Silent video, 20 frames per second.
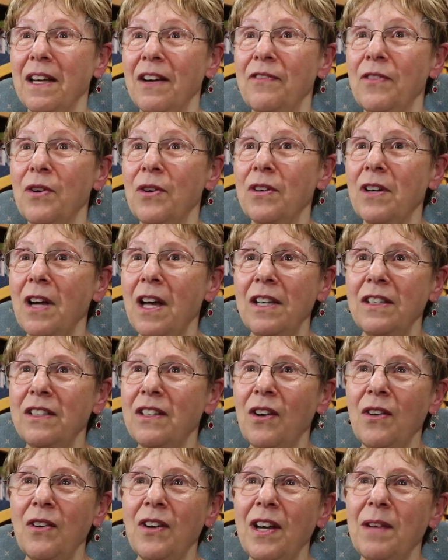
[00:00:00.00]
A phone call?
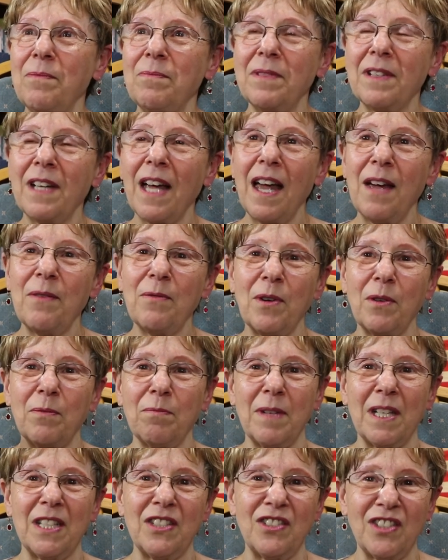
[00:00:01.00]
No, I'm. Hmm. I
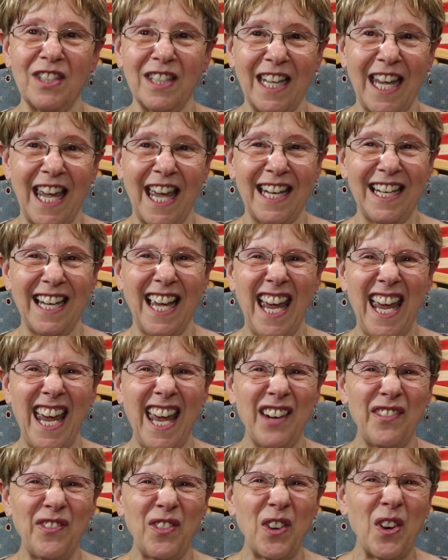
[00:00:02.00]
won't mention okay. that. I
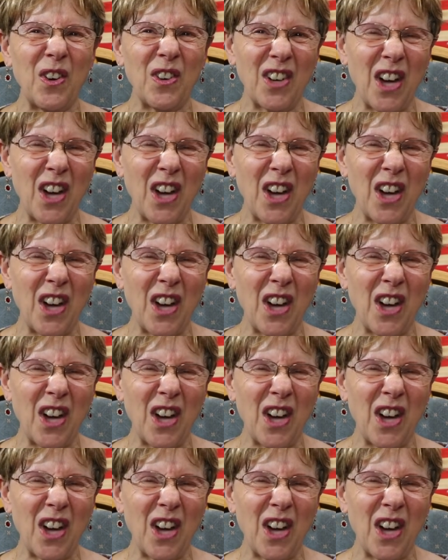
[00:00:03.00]
had a phone